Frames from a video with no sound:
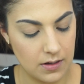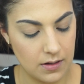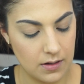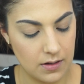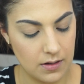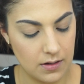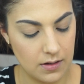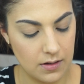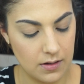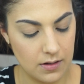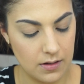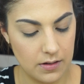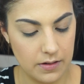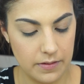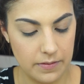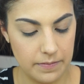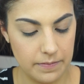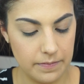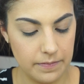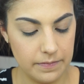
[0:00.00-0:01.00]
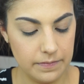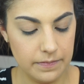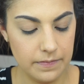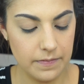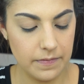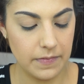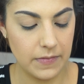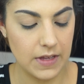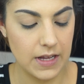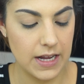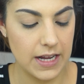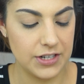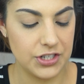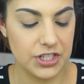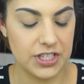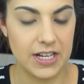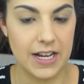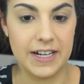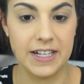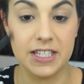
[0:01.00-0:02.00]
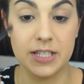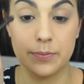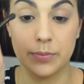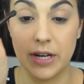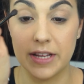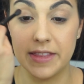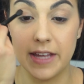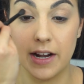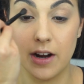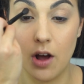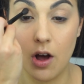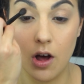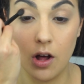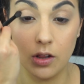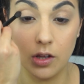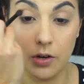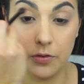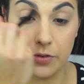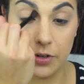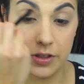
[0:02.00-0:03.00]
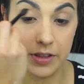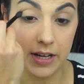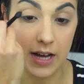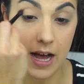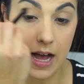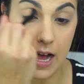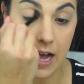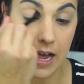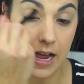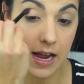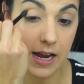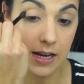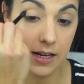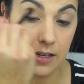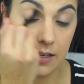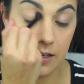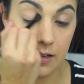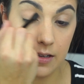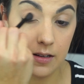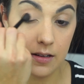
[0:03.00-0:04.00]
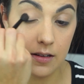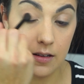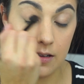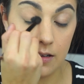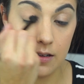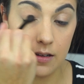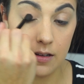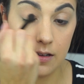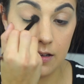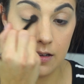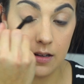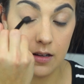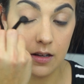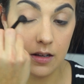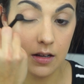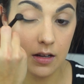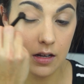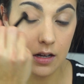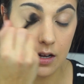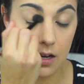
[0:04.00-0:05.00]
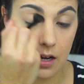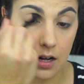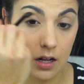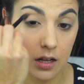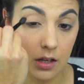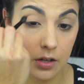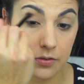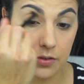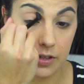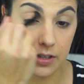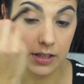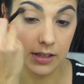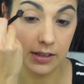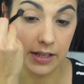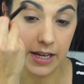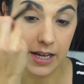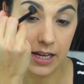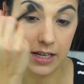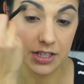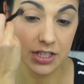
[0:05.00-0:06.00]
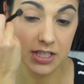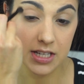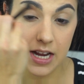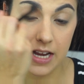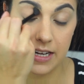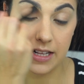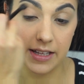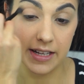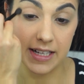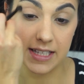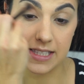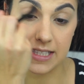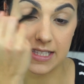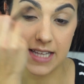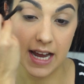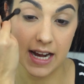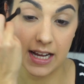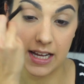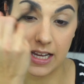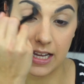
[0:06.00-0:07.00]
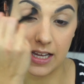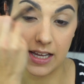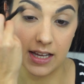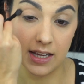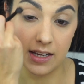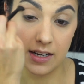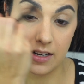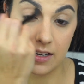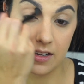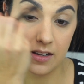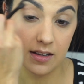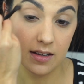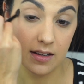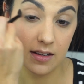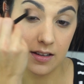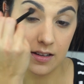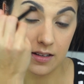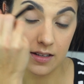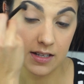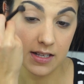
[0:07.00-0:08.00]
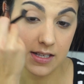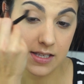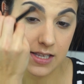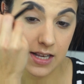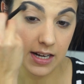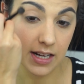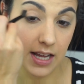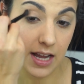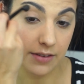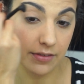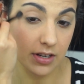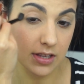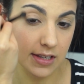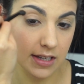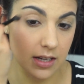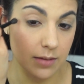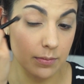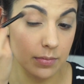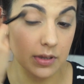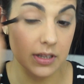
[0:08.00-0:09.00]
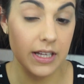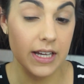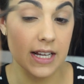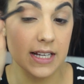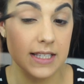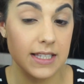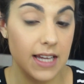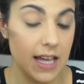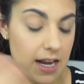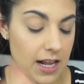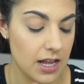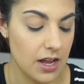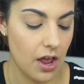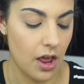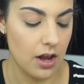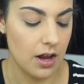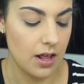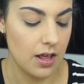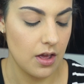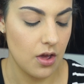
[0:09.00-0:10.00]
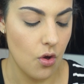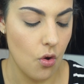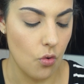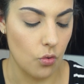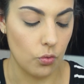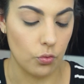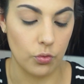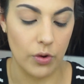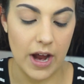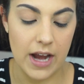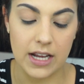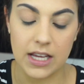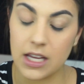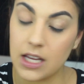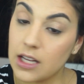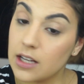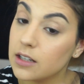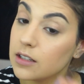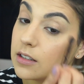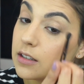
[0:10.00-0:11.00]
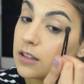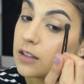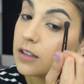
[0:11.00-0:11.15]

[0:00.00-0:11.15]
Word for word: the shade Toffee and just kind of spread that all over the eye. All over the lid, just kind of like setting it, setting everything in place, getting it ready.